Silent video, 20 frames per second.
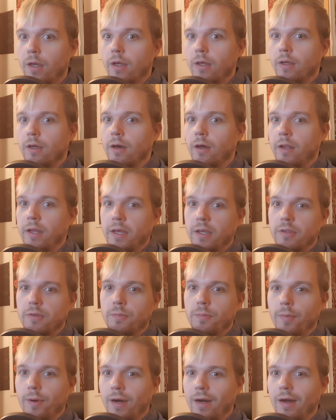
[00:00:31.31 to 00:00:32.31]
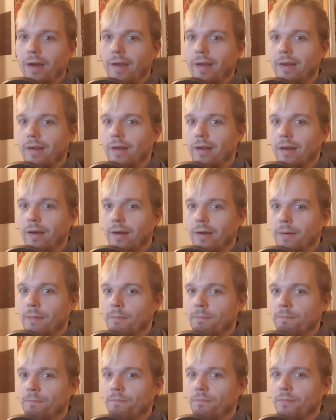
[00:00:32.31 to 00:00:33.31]
got hit by
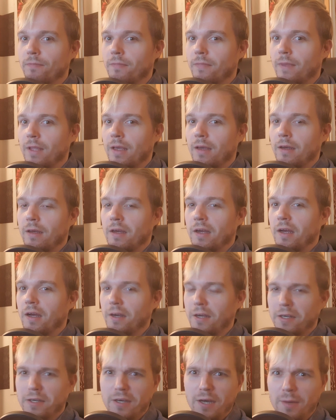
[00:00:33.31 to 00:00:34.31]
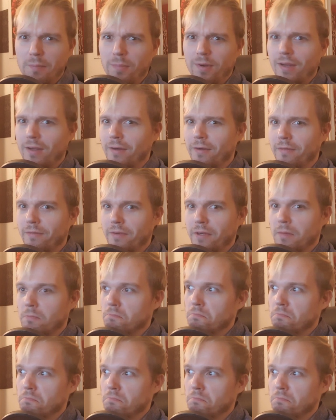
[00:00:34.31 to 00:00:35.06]
a couple of